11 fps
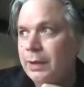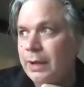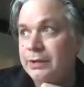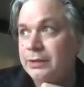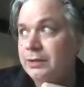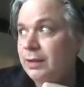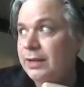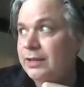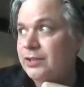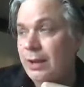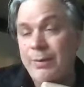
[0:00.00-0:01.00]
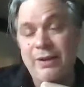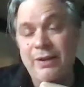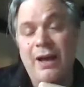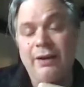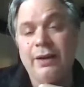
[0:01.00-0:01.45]
And like I said, I mean,
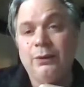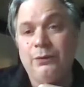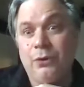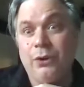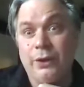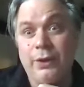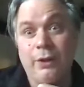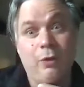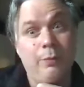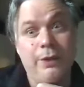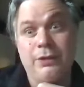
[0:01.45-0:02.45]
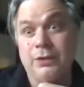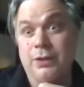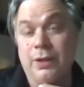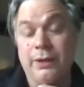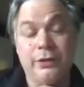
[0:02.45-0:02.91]
that nearly fucking killed me, because
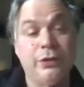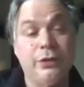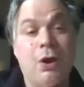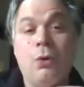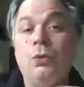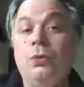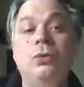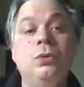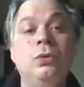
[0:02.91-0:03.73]
it's like there's no